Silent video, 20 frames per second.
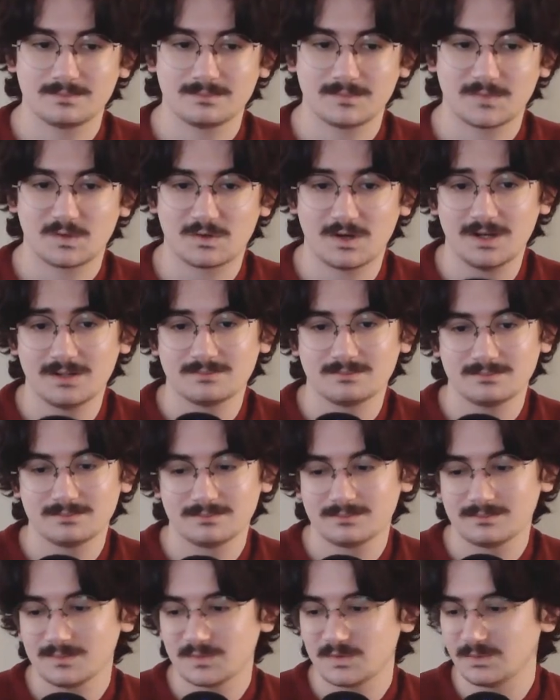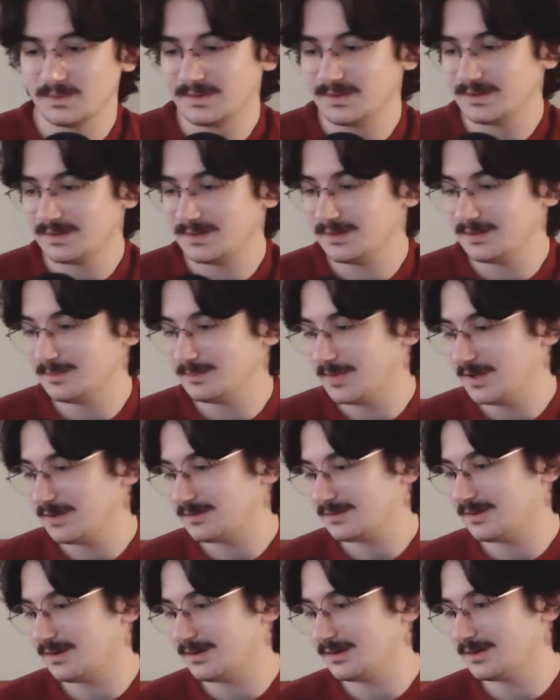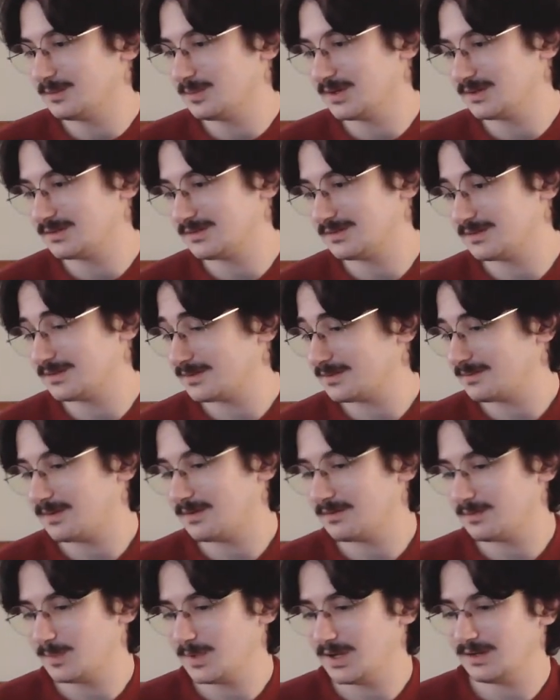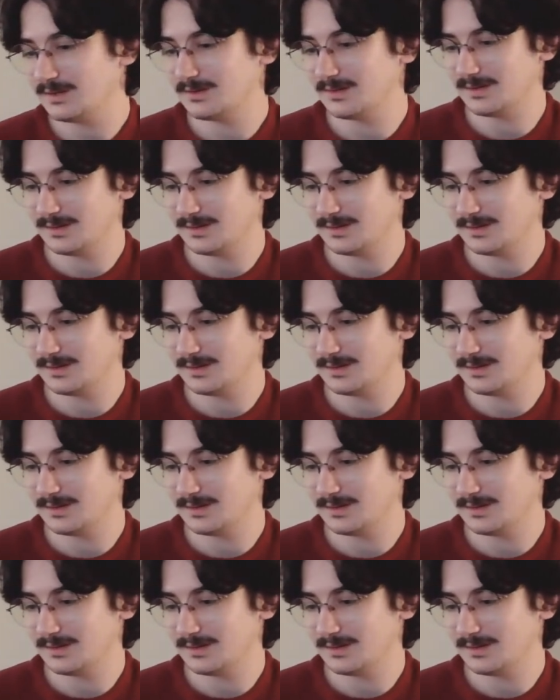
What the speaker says: It's great. It's one of the best audio purchases I've ever made.